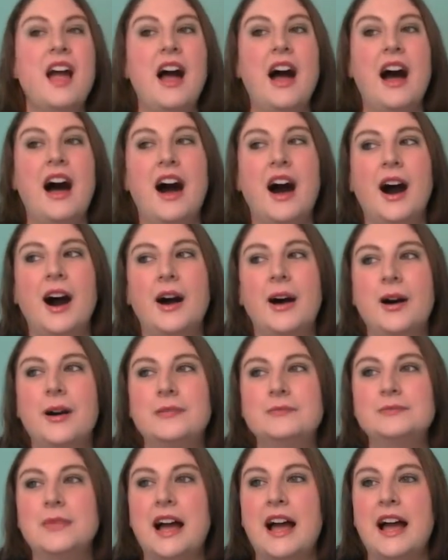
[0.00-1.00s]

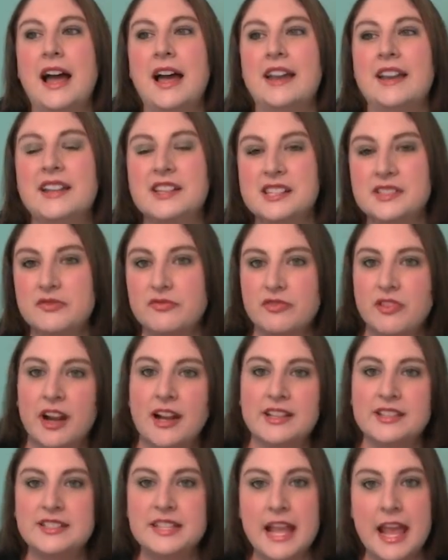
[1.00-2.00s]
um, and his
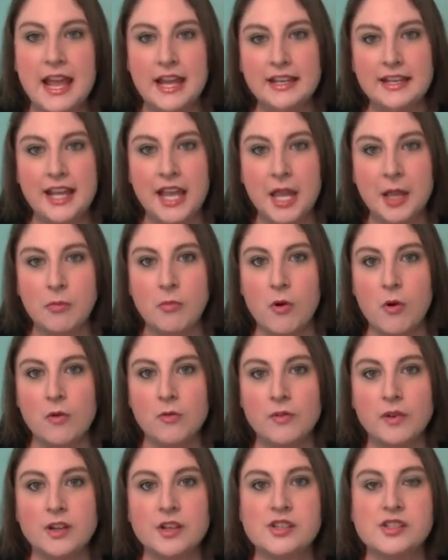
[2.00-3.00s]
friend Dan came
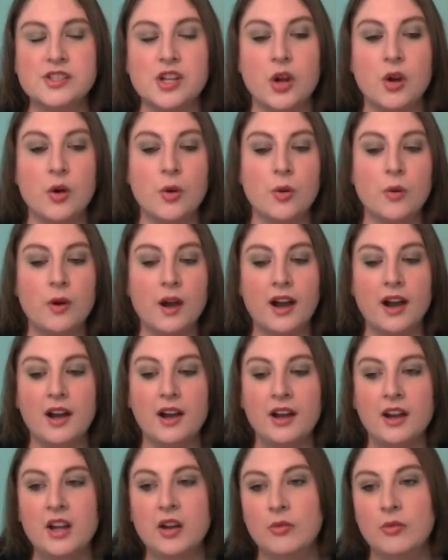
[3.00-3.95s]
over so uh,